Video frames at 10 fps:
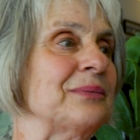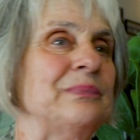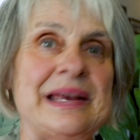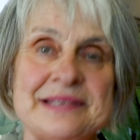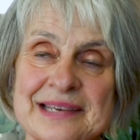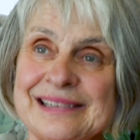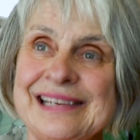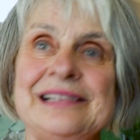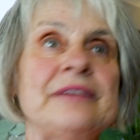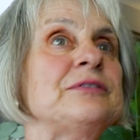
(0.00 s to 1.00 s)

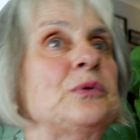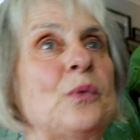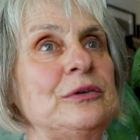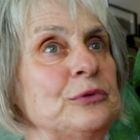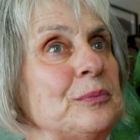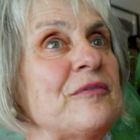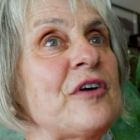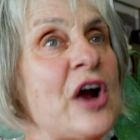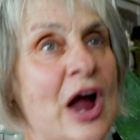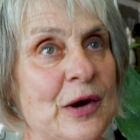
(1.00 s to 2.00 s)
basically lived in one room of
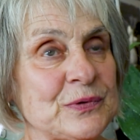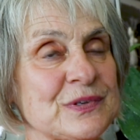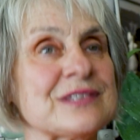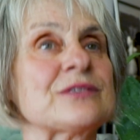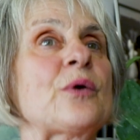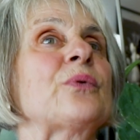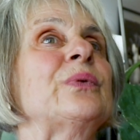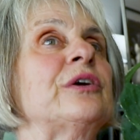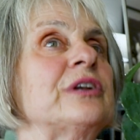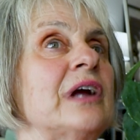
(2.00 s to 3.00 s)
our house so
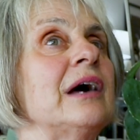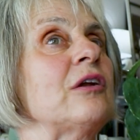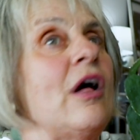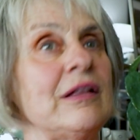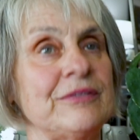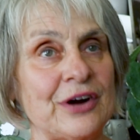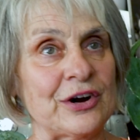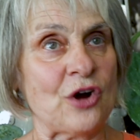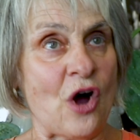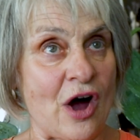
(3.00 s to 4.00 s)
we could cut all of our
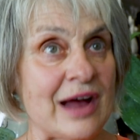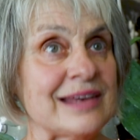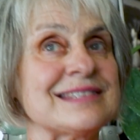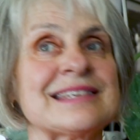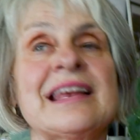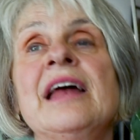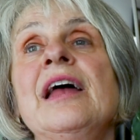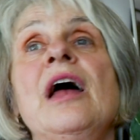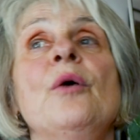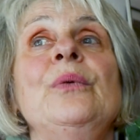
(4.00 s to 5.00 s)
costs.
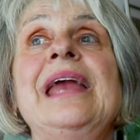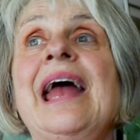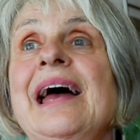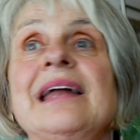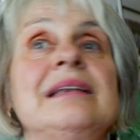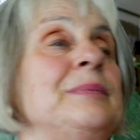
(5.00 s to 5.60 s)
We had